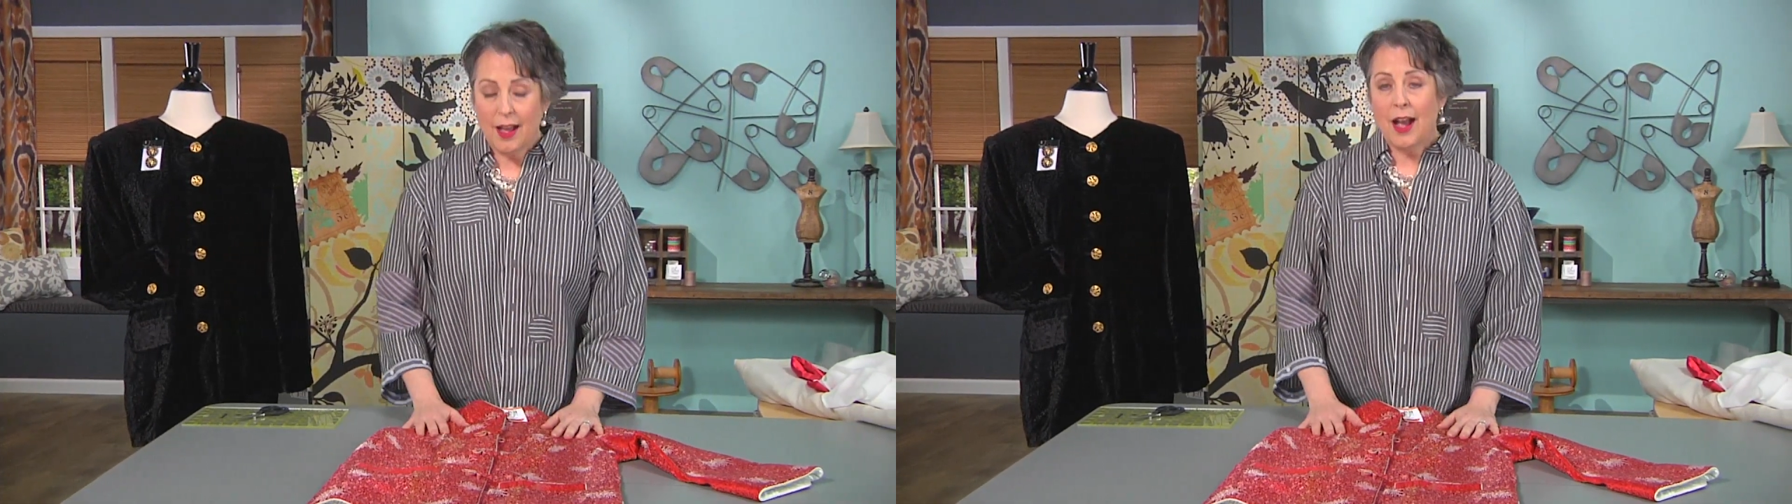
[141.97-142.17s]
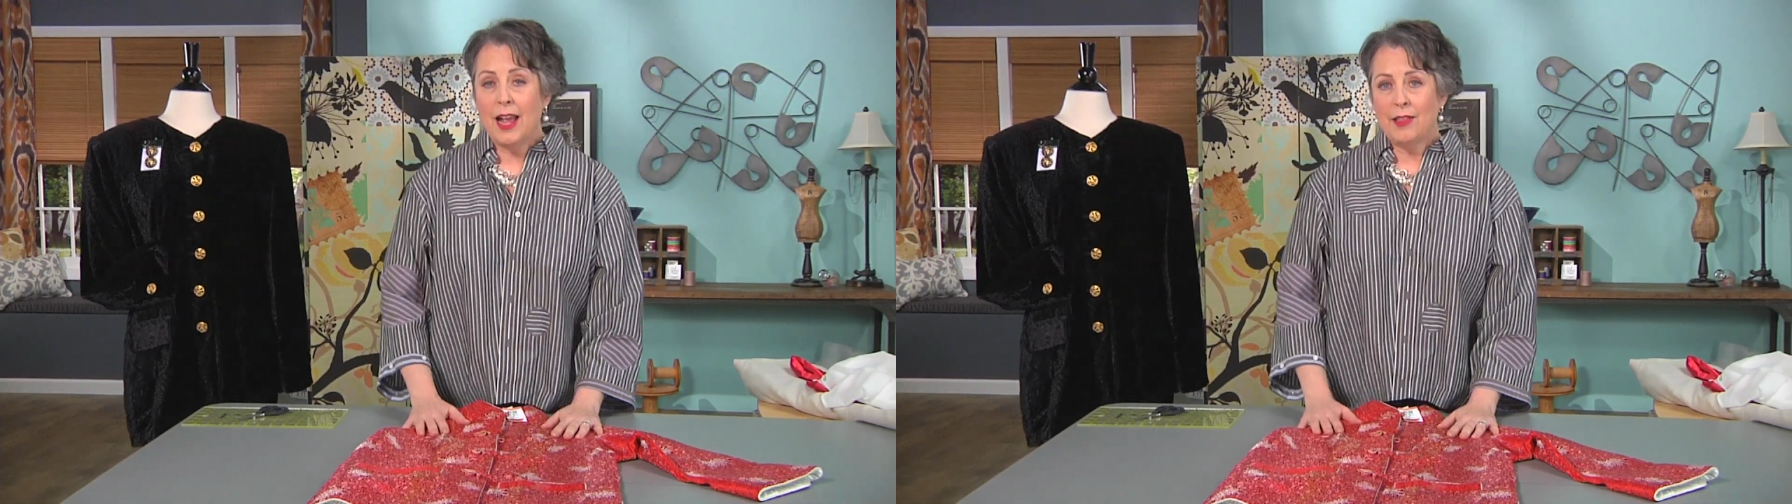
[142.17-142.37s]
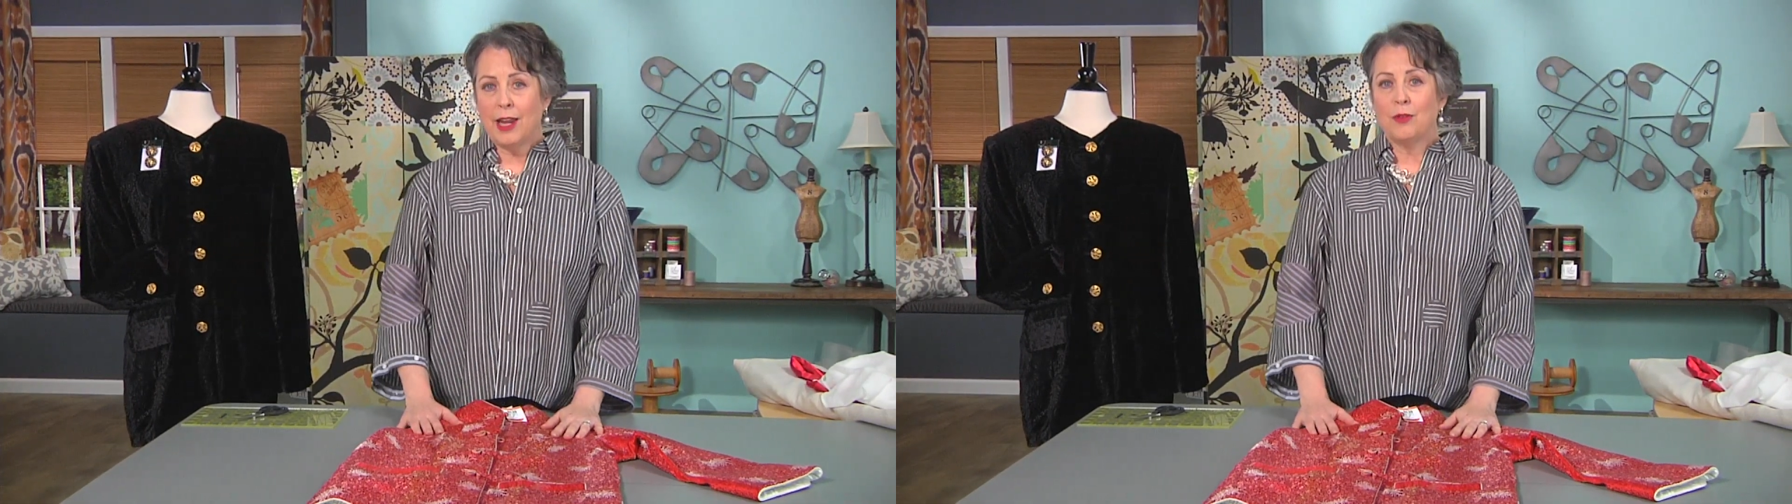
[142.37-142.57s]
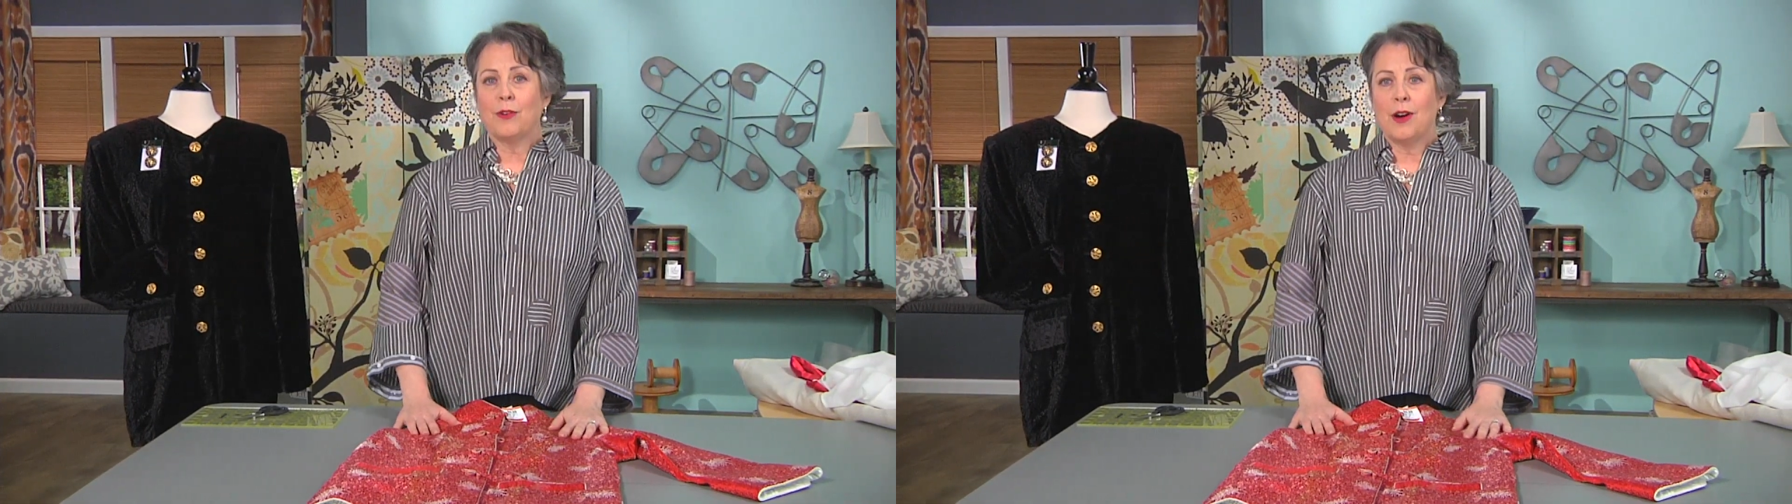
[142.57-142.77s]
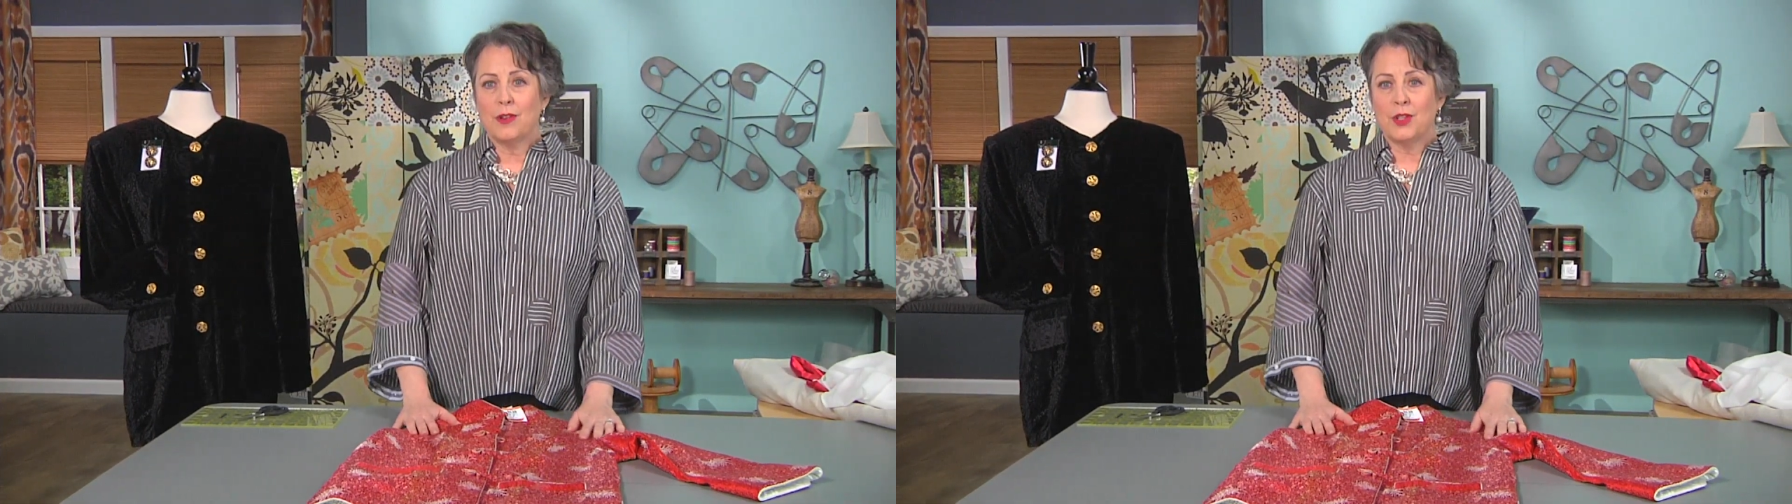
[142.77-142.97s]
I like
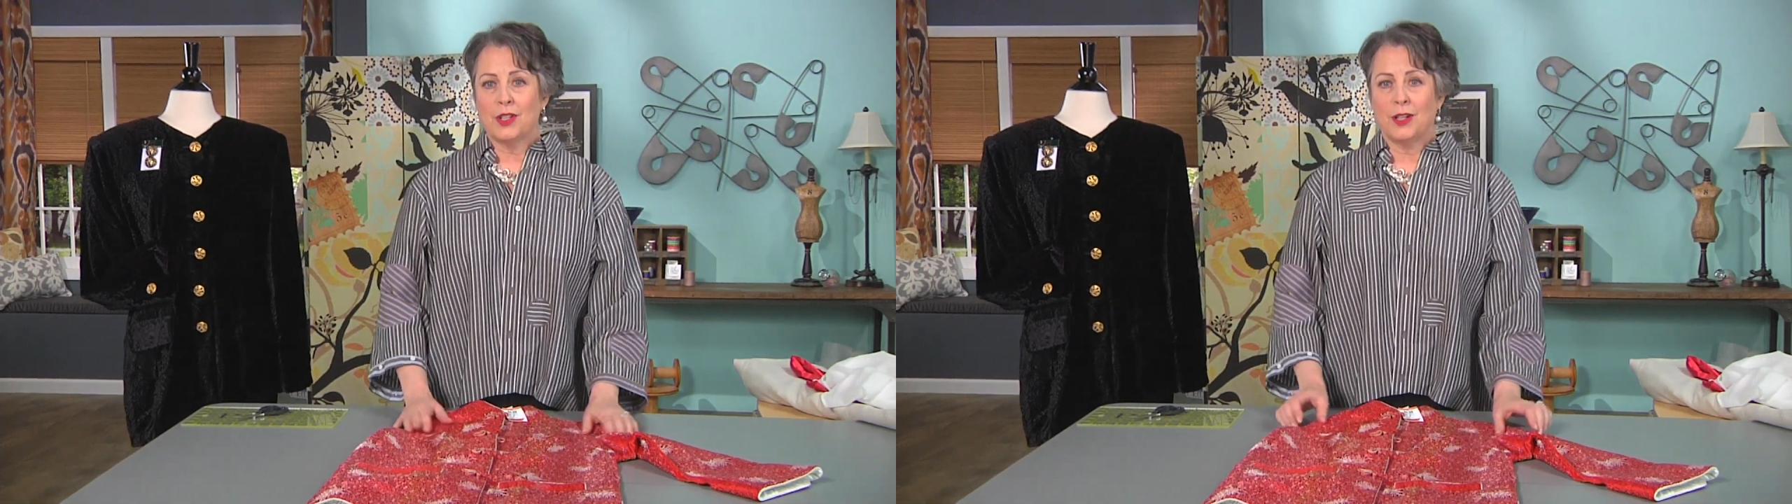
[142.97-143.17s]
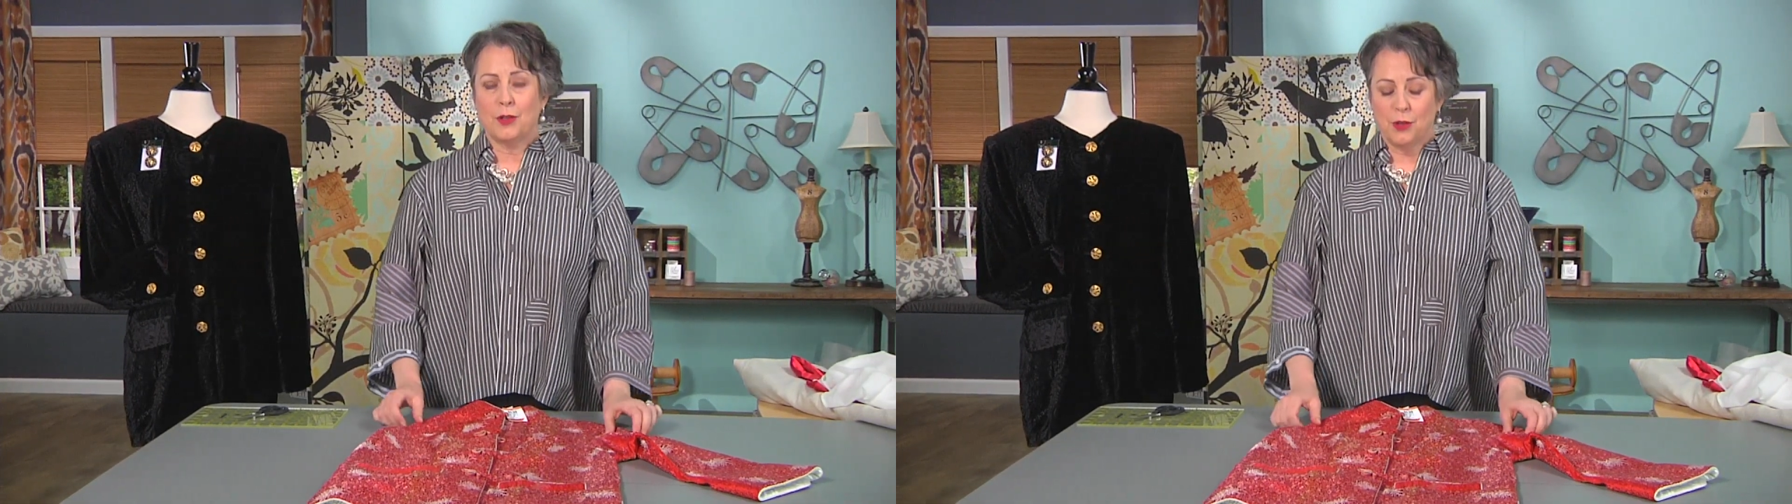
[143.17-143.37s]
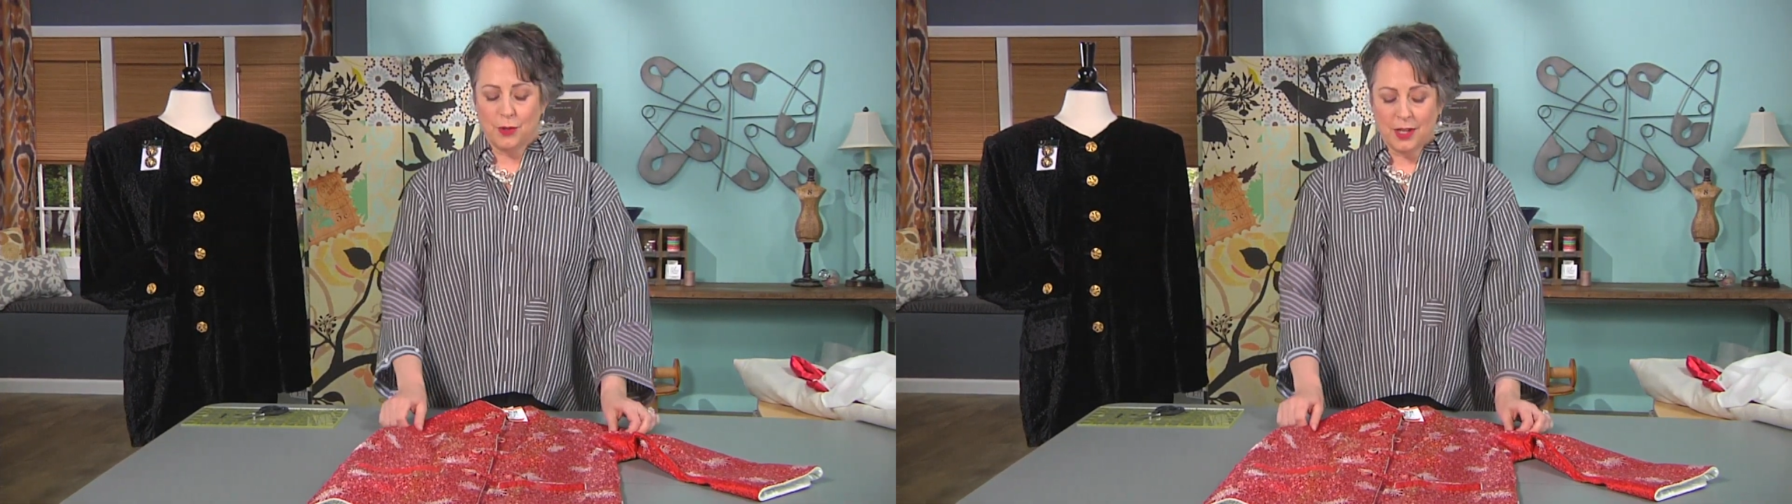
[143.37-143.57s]
frogs as closures,